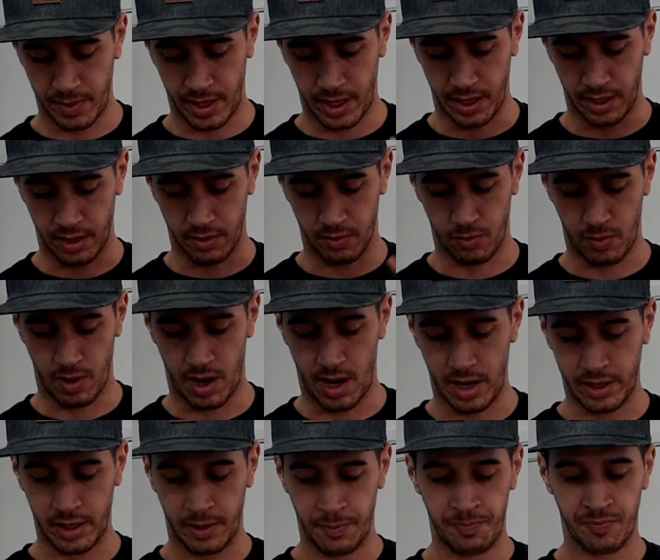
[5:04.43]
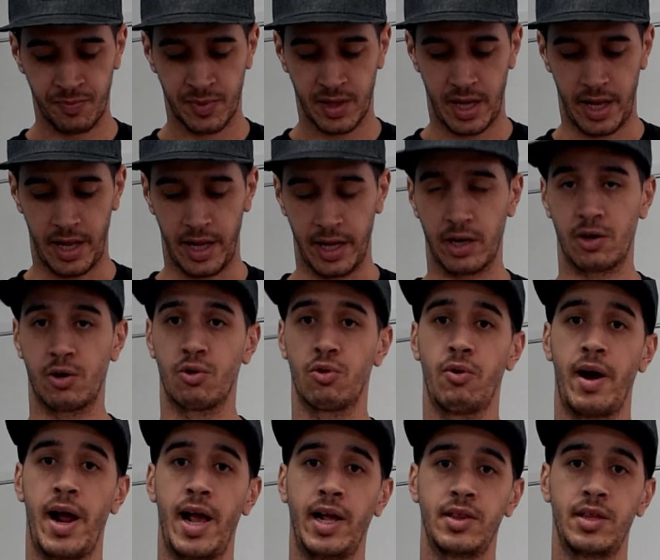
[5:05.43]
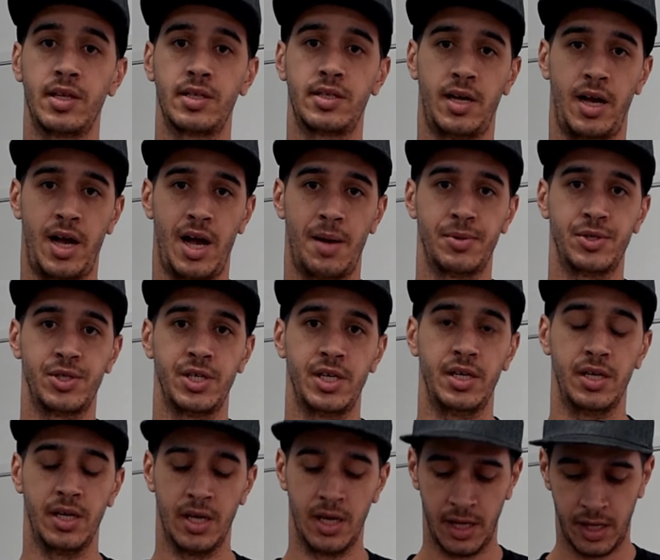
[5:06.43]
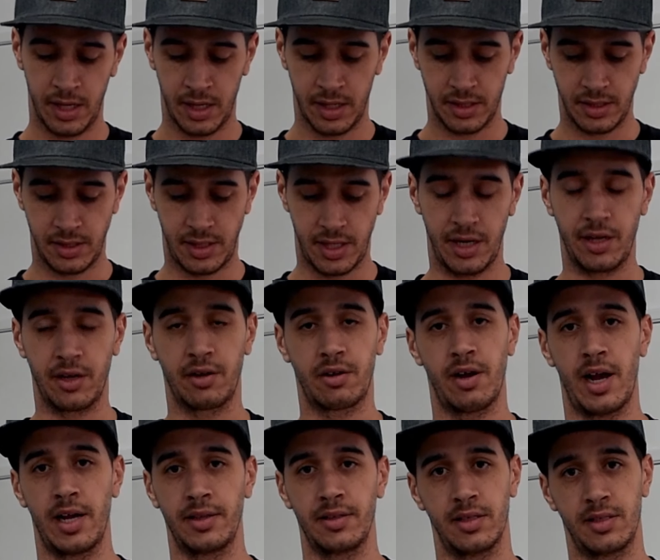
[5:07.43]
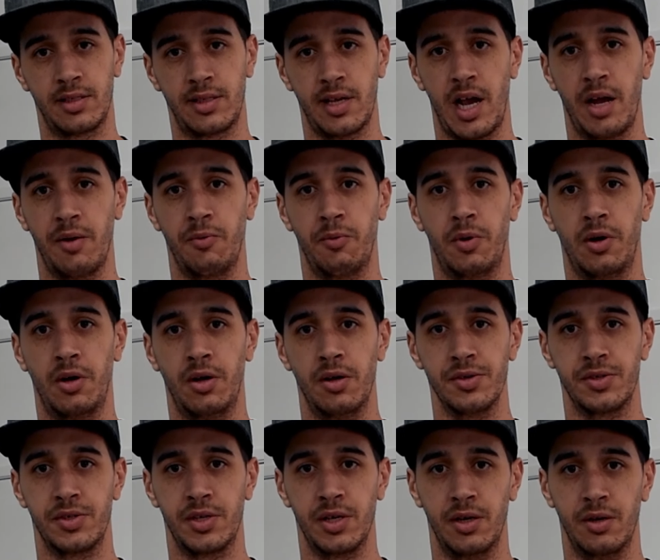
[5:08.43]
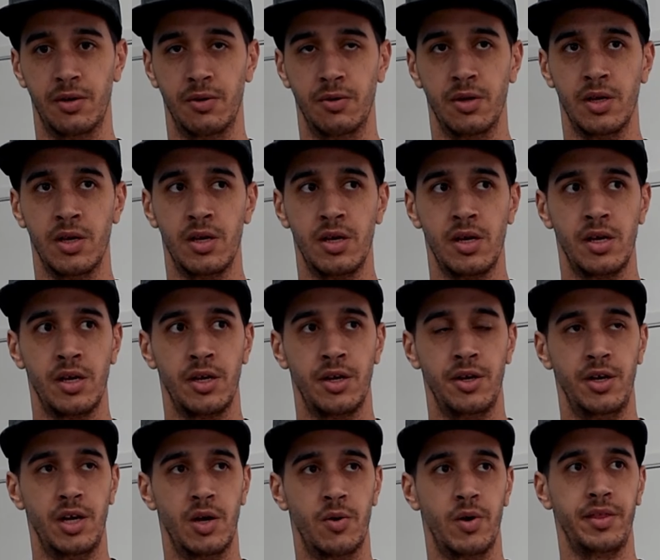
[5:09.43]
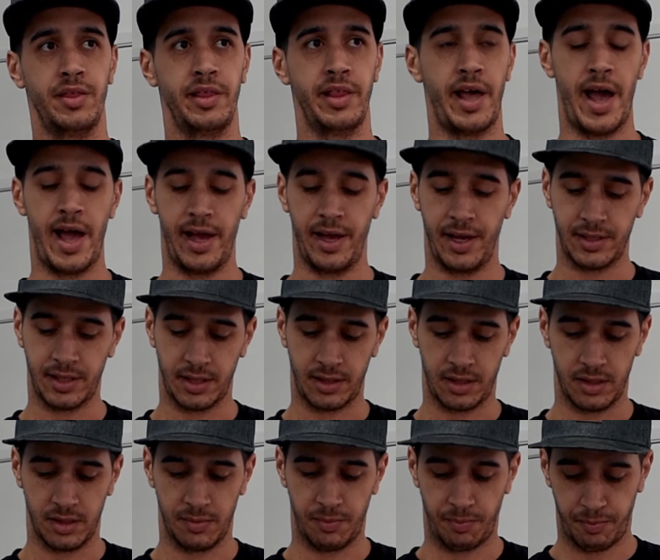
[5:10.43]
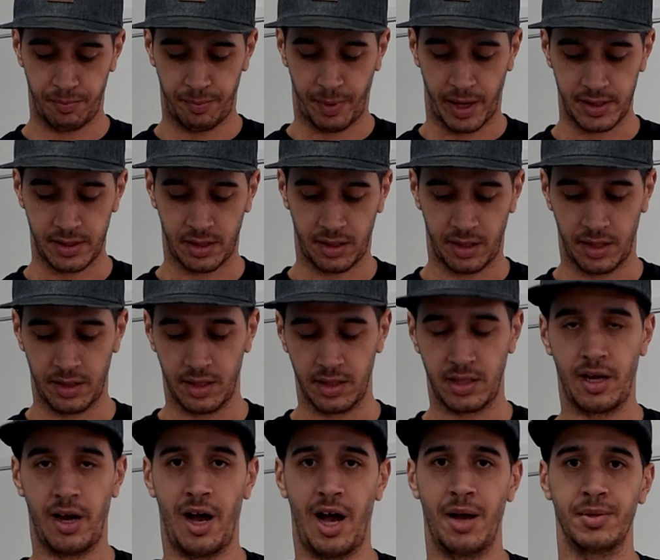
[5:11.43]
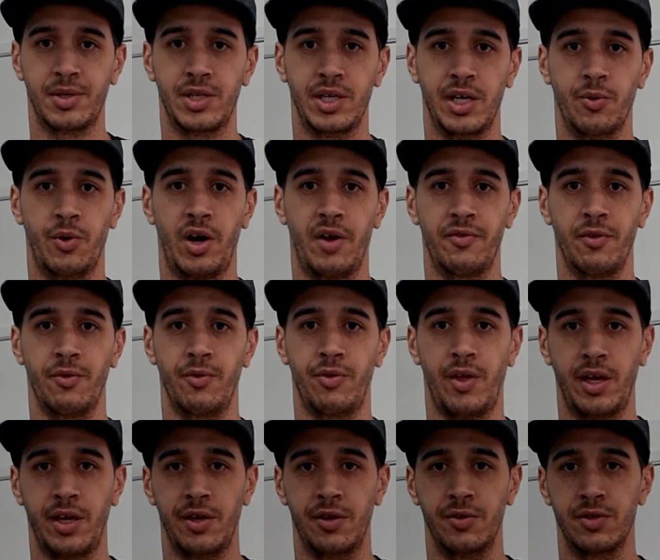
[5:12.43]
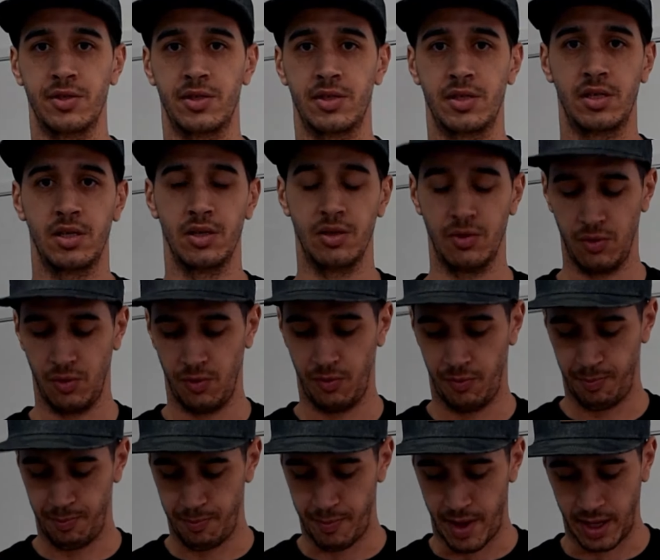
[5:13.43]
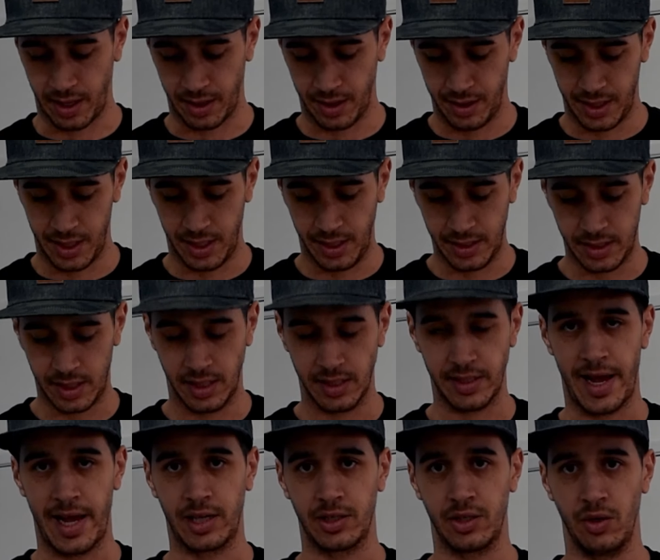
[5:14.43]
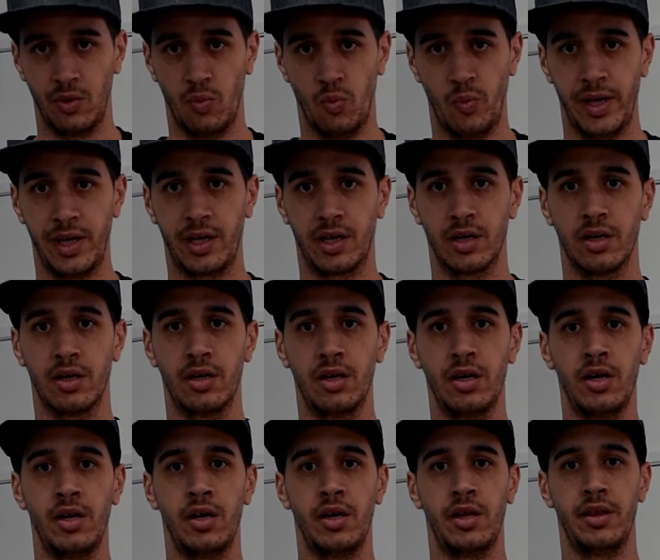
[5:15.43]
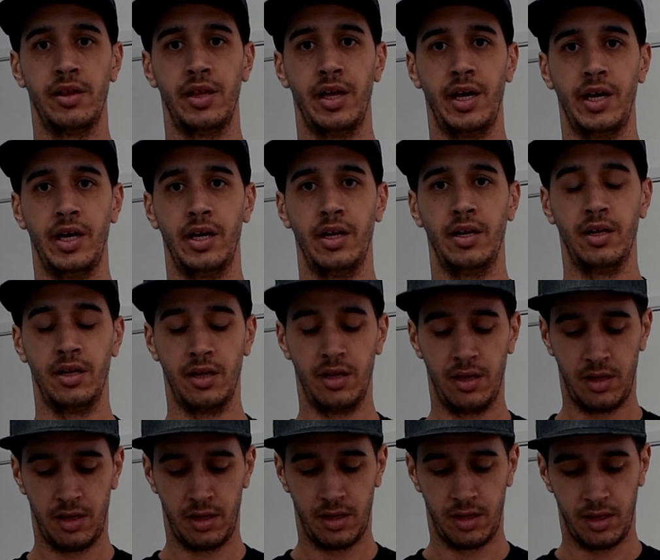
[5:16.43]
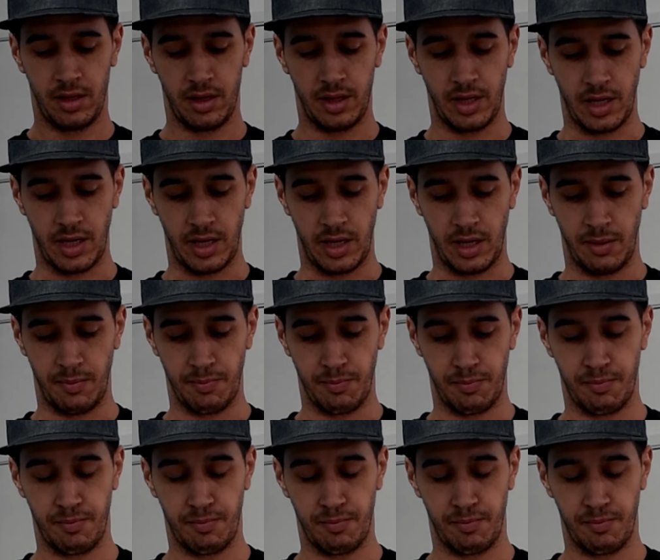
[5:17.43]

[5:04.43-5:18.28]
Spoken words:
hitting a rock and it cracked the top sheet, didn't crack the sidewall. So knowing that is that basically that the top sheet, whatever they use to make this, is actually weaker than the